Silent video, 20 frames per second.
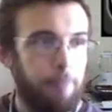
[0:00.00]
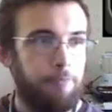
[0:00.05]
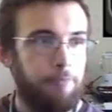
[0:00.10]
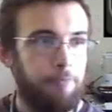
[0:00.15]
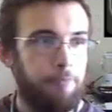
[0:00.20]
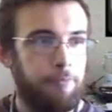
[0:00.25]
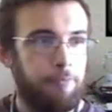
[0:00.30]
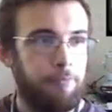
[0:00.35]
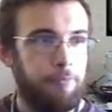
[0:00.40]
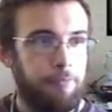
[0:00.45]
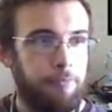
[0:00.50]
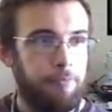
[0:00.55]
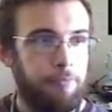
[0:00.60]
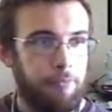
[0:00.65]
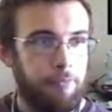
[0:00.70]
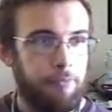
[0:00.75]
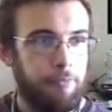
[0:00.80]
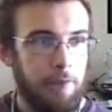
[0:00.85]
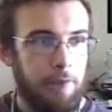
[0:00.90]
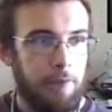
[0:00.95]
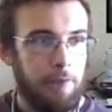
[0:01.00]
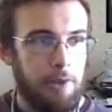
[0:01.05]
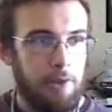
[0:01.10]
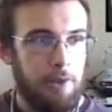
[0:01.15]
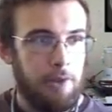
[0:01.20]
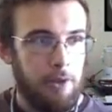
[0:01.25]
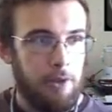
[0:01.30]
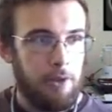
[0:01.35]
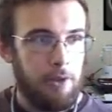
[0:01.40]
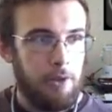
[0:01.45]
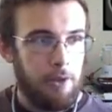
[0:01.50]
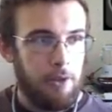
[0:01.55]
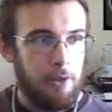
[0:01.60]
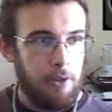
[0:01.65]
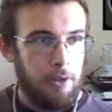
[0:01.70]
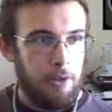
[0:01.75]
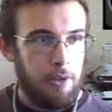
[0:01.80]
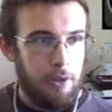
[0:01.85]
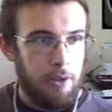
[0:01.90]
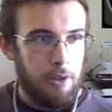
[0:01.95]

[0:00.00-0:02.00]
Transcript: Nobody speaks.